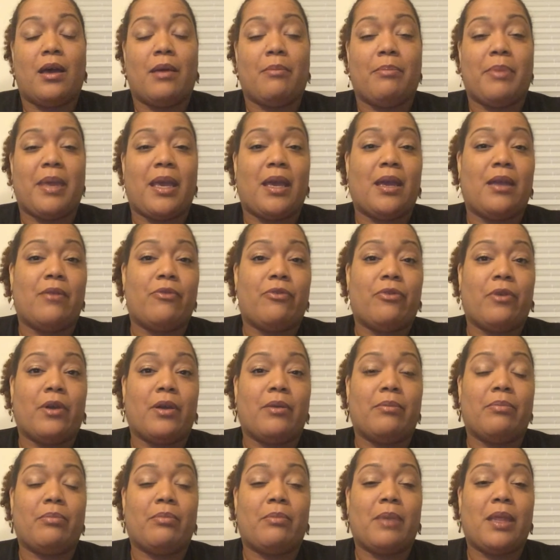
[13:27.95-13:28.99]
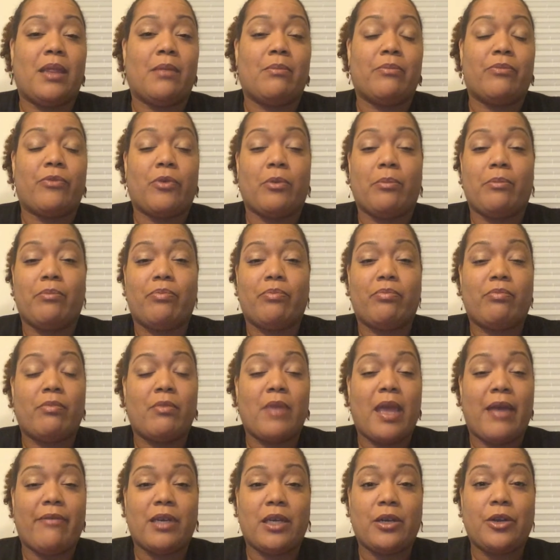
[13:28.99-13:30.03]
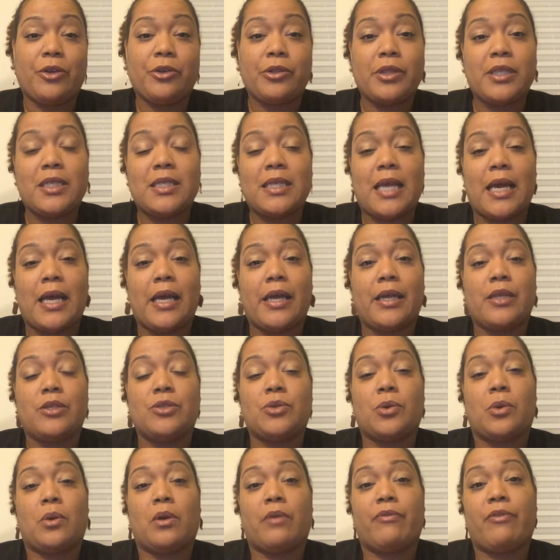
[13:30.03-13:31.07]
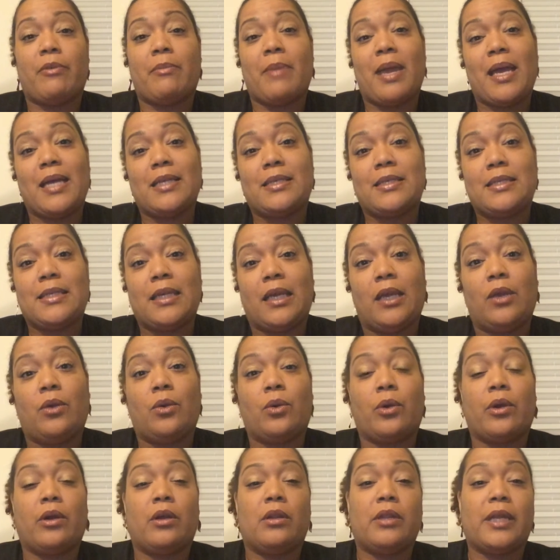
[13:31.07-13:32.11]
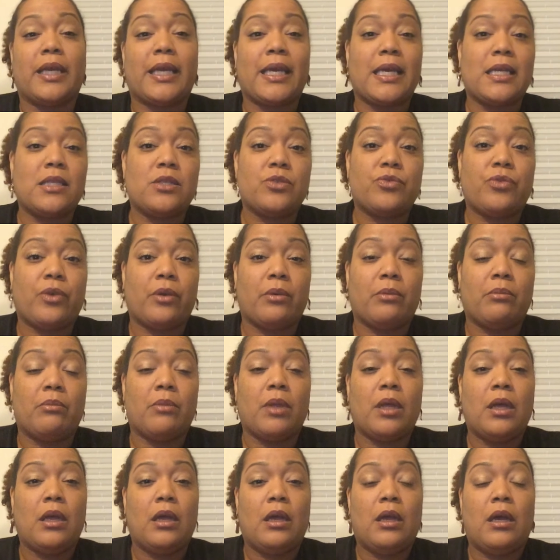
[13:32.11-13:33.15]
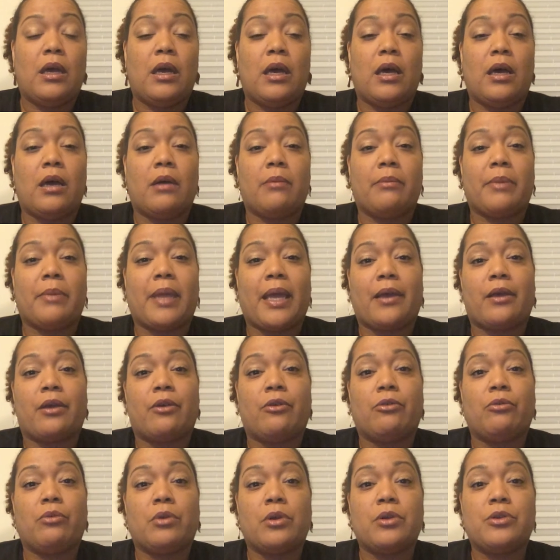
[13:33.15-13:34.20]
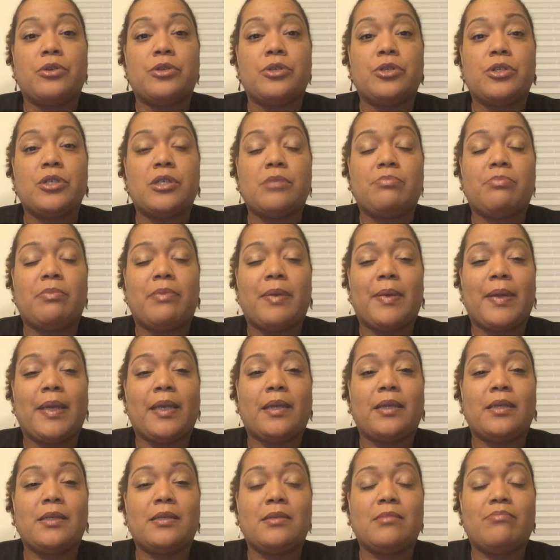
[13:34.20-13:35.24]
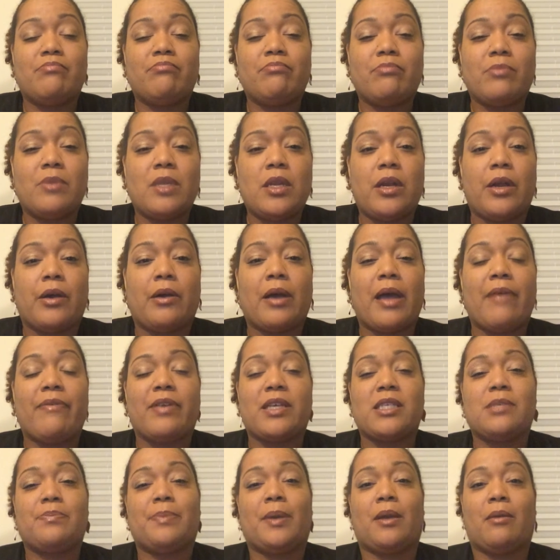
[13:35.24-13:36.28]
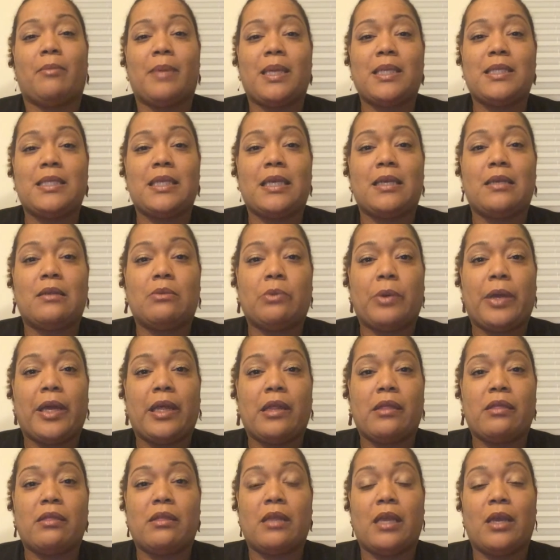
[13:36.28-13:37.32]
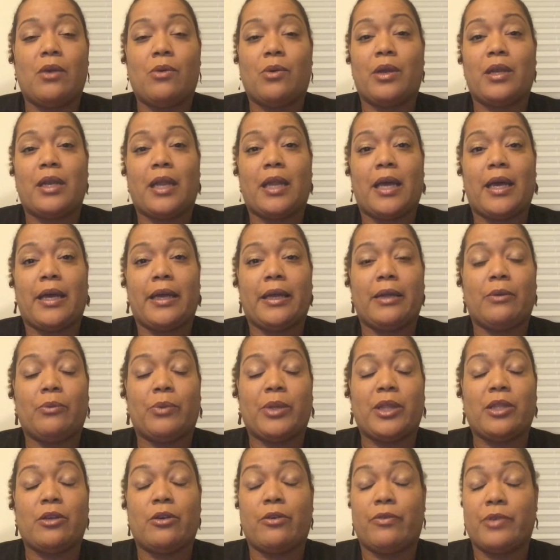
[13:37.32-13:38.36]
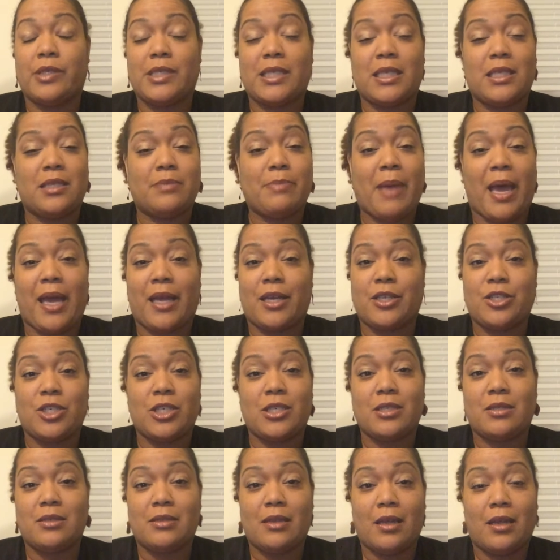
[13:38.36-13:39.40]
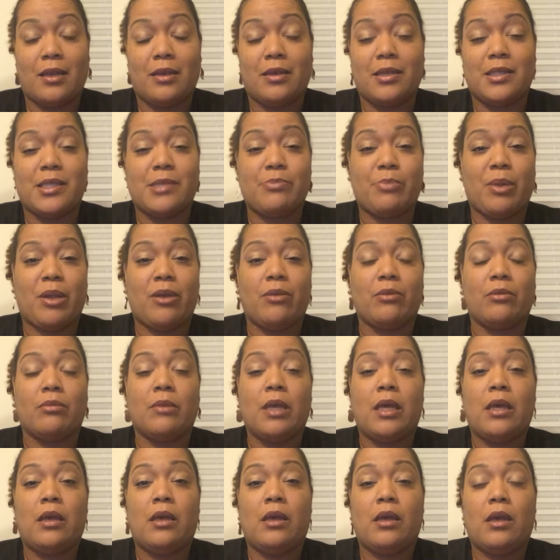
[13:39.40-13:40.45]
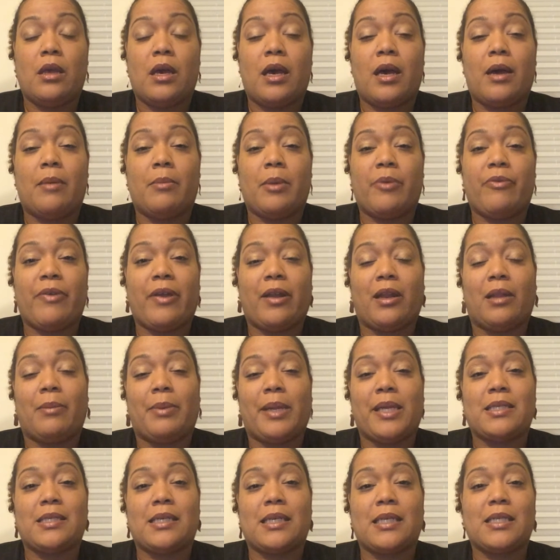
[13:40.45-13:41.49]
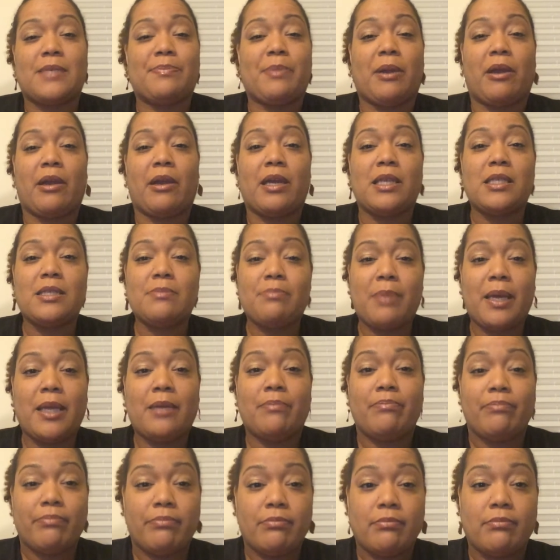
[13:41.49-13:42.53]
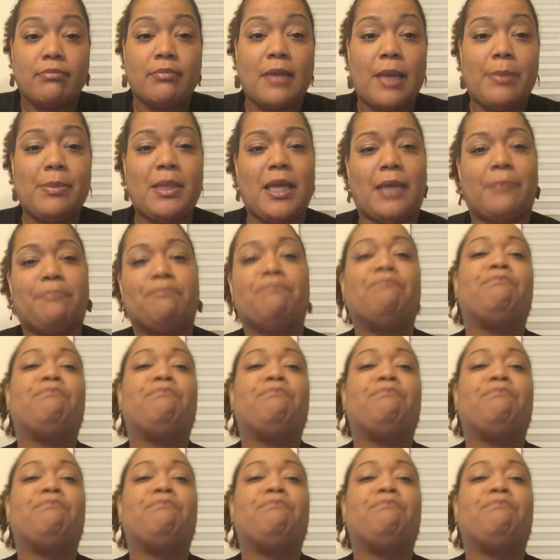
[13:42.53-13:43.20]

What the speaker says: be them from Heaven and Earth Designs or from Etsy or the kits from Gecko Rouge. But you know, I've experimented with the overseas packages, and it's been a fairly pleasant experience, but I'm done.